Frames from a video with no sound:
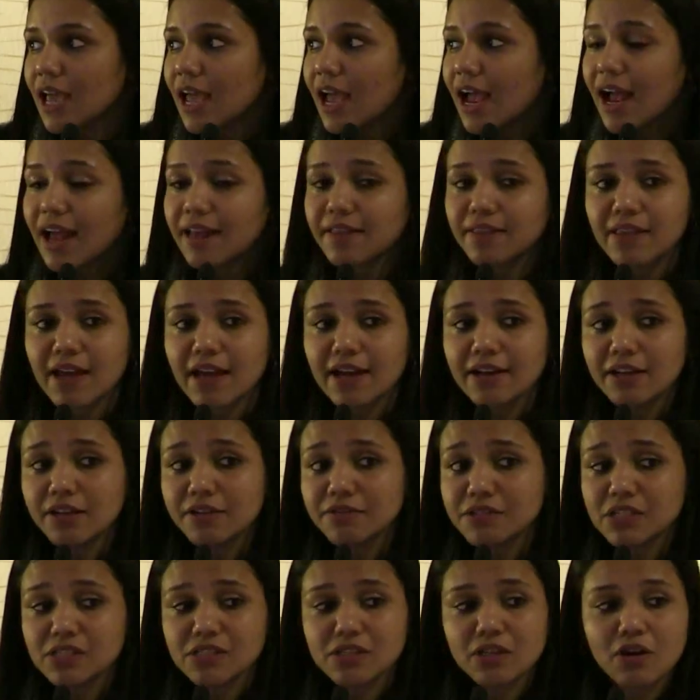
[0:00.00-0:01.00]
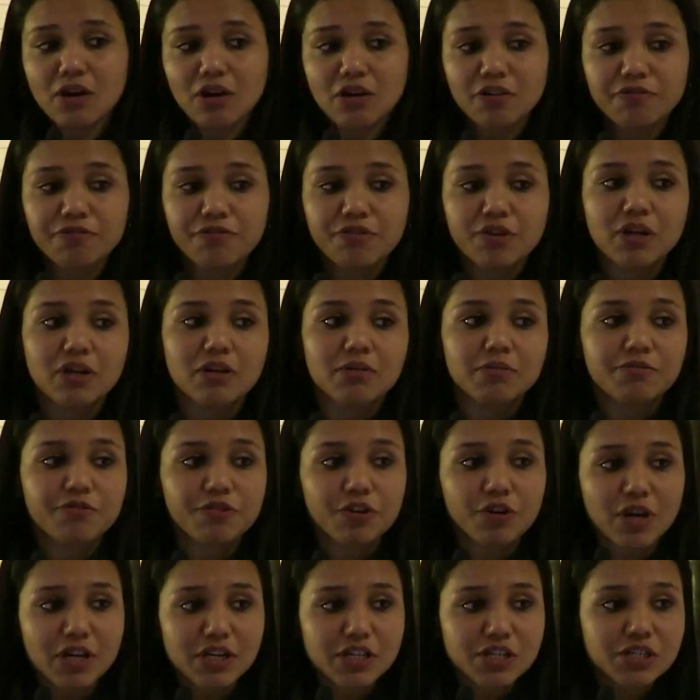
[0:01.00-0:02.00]
And that gives us a lot of freedom
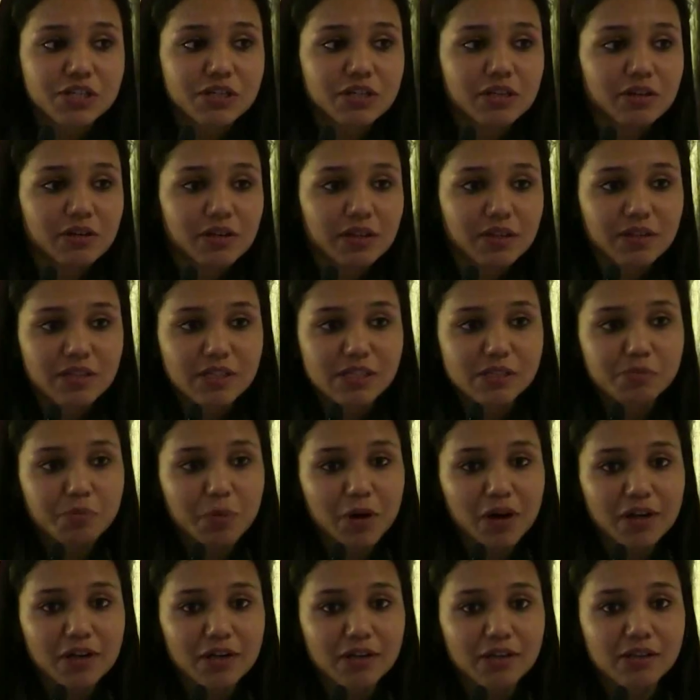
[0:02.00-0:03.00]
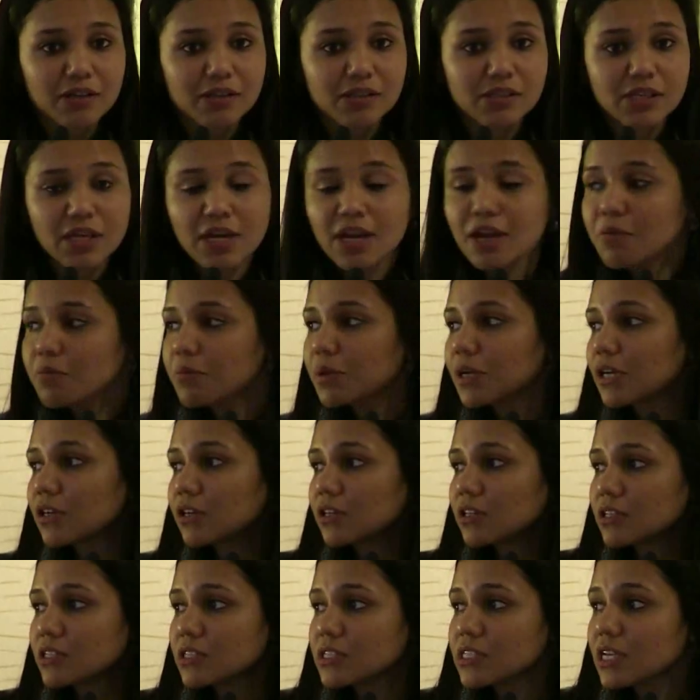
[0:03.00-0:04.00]
for engineering these particles
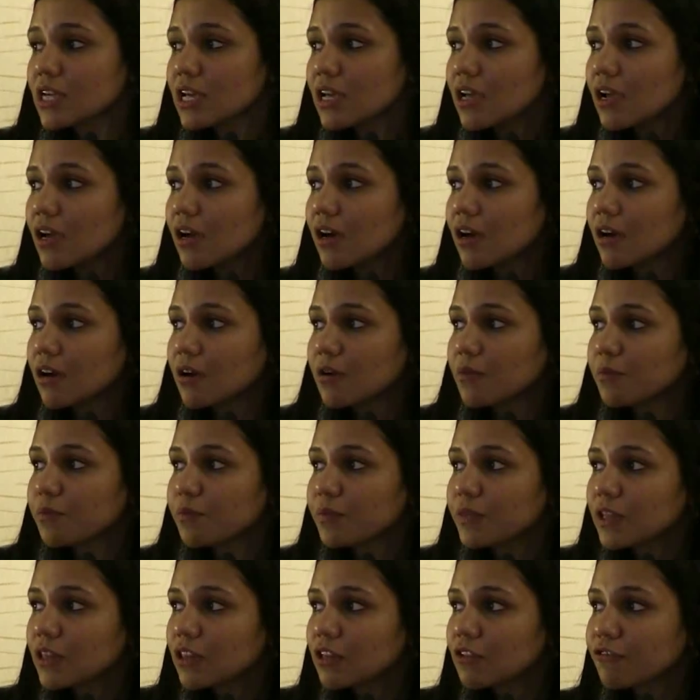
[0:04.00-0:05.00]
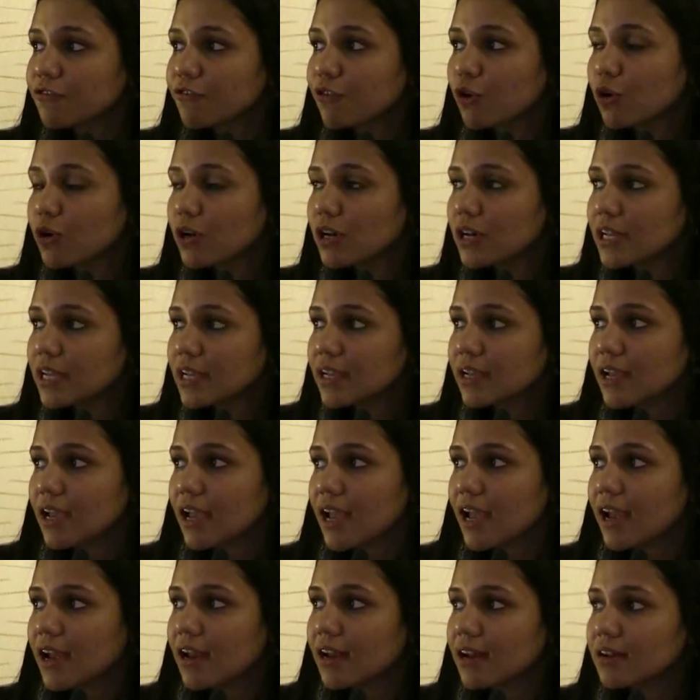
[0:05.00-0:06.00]
because the folding
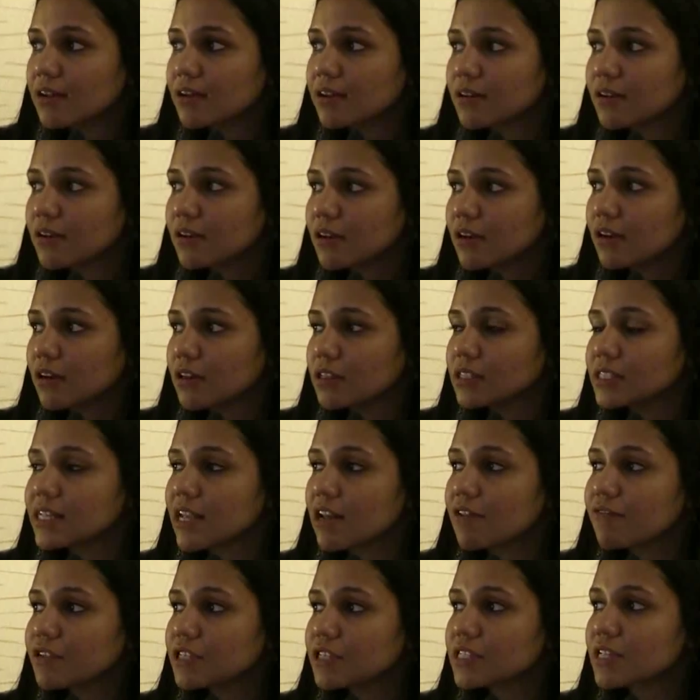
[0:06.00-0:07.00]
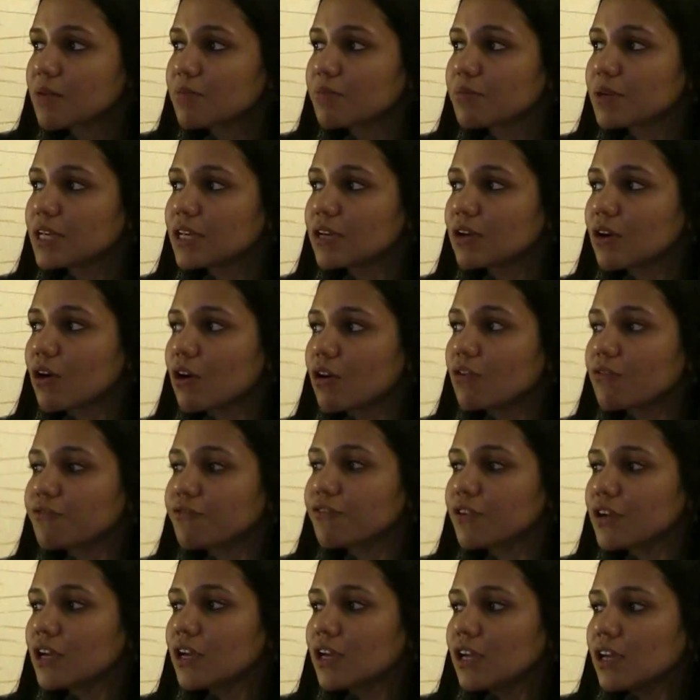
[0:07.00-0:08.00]
and self-assembly of
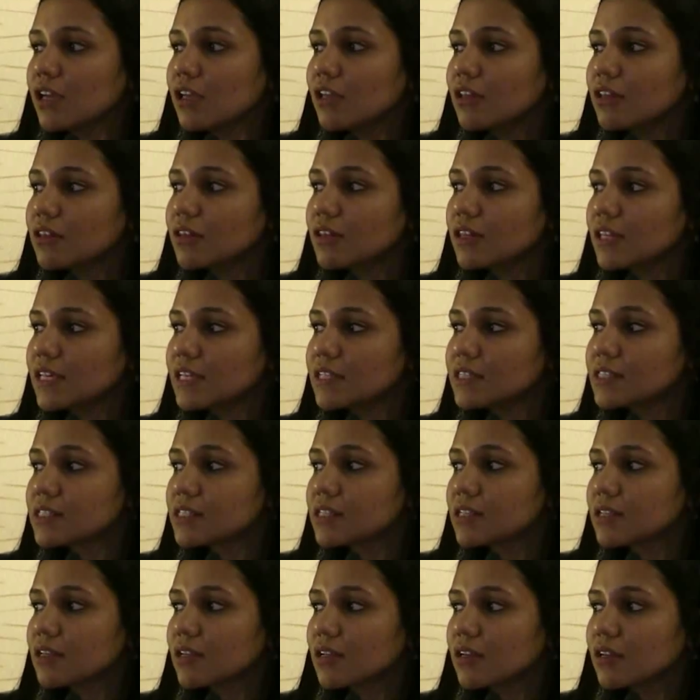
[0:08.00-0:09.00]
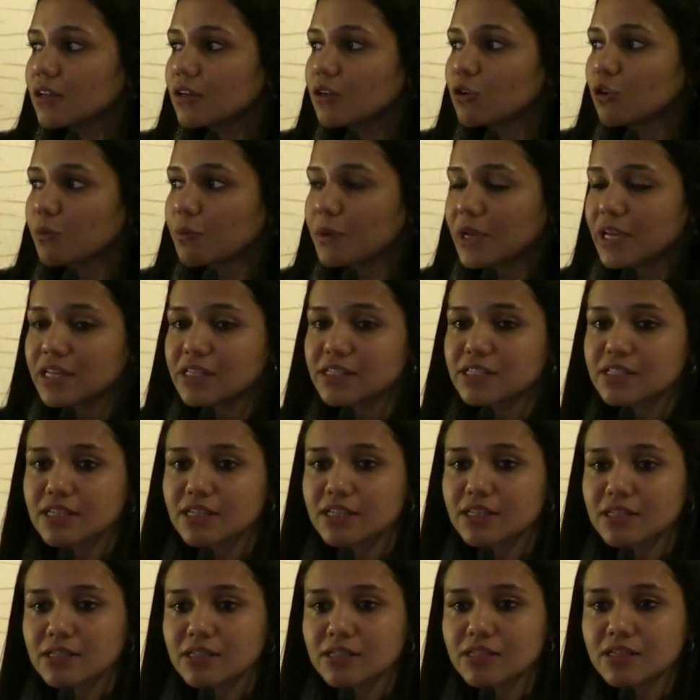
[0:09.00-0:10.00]
these domains
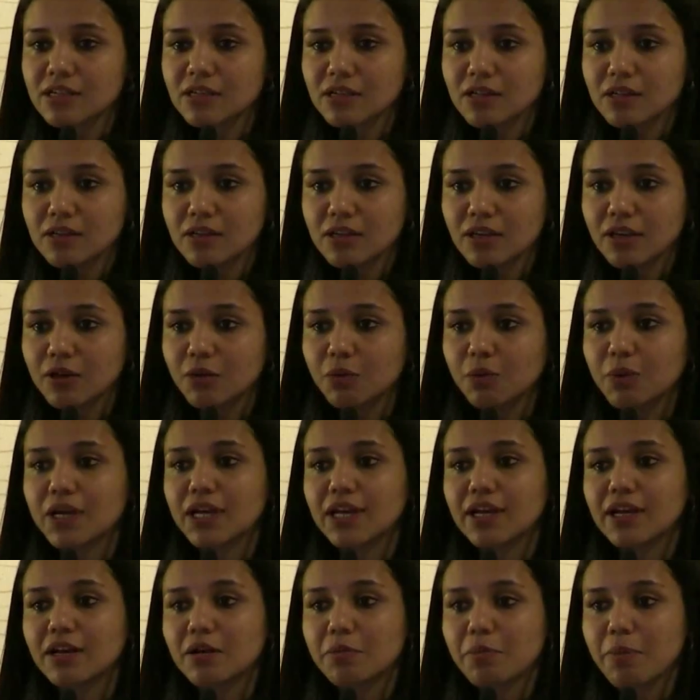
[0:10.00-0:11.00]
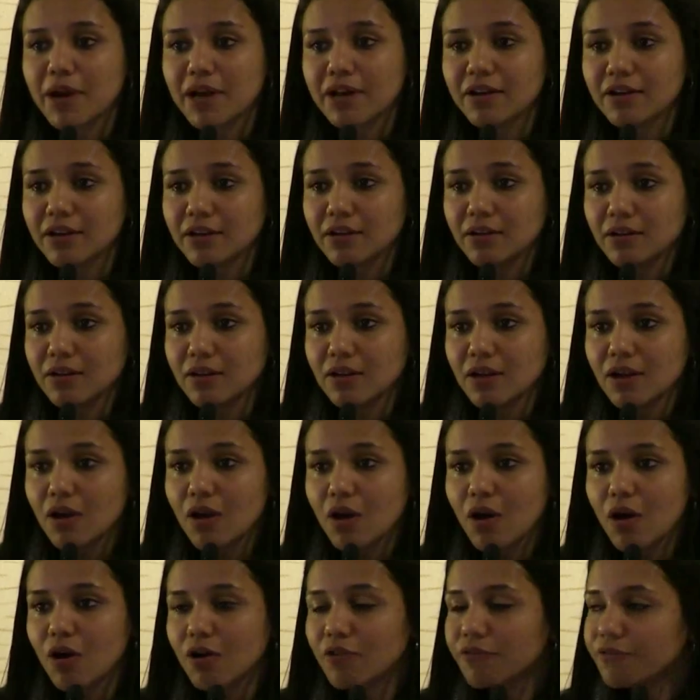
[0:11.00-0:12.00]
is, in a way, independent
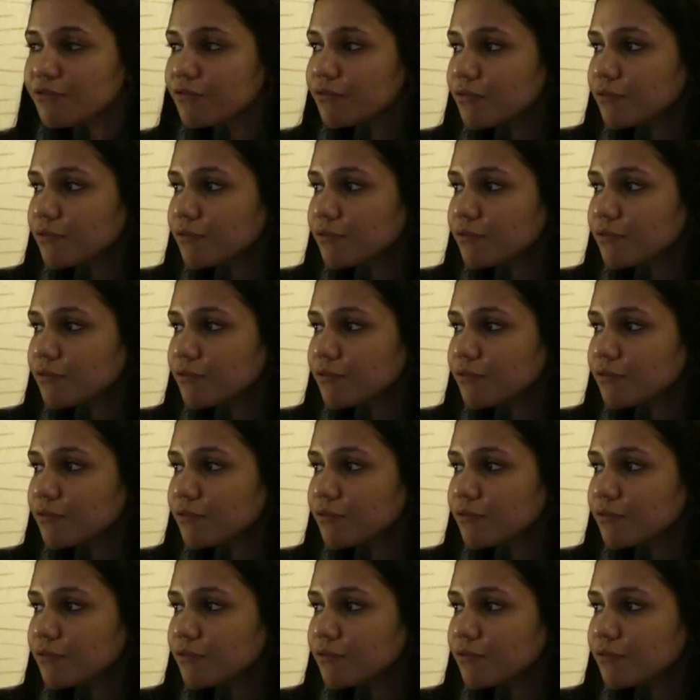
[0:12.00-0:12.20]
of